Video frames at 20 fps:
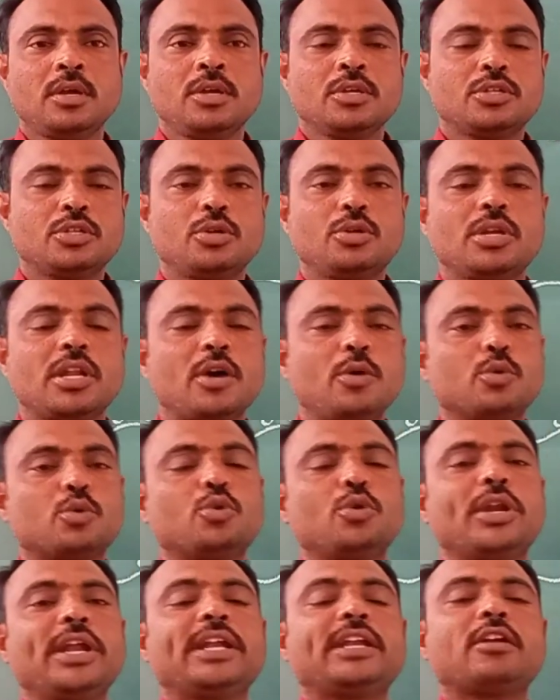So now
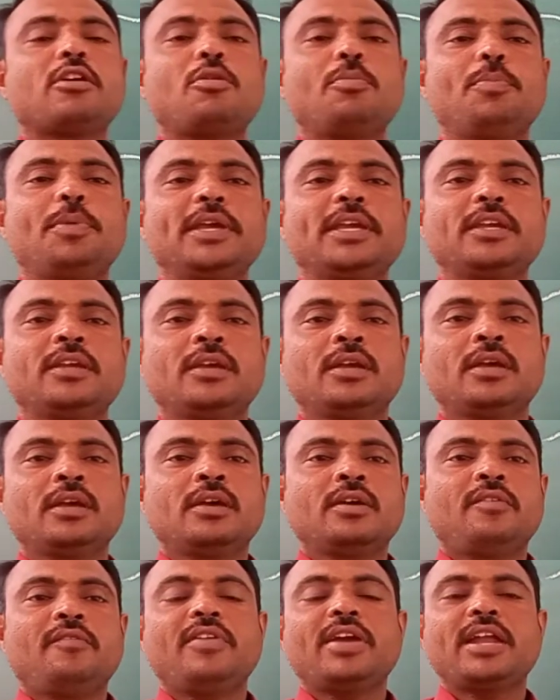today topic
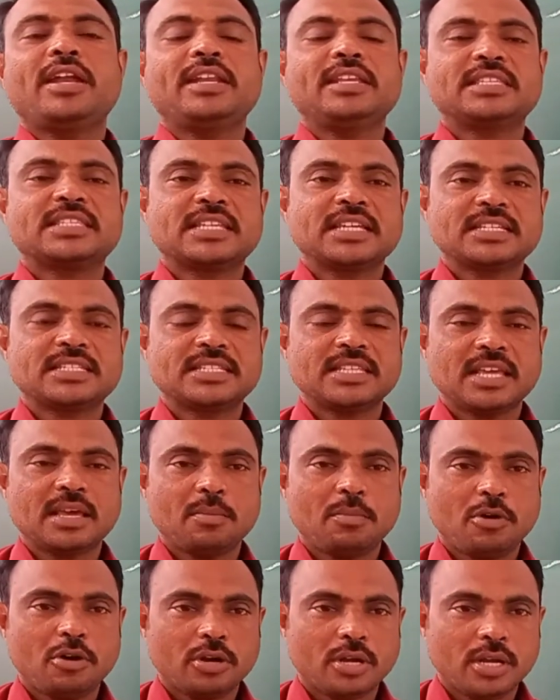we are discussed
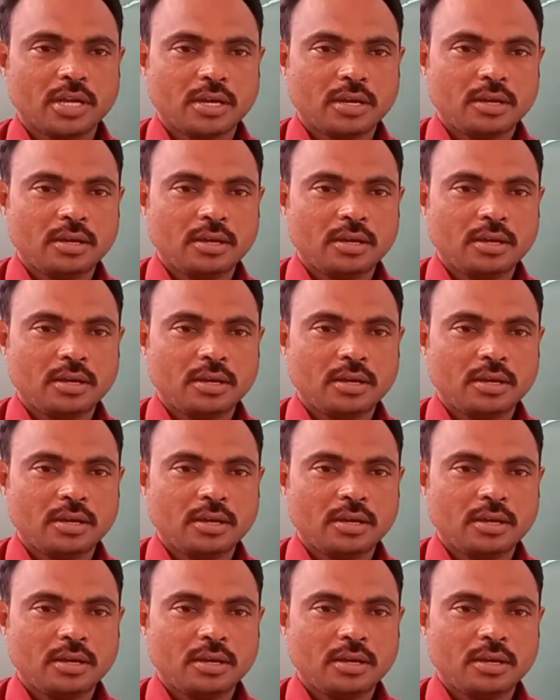about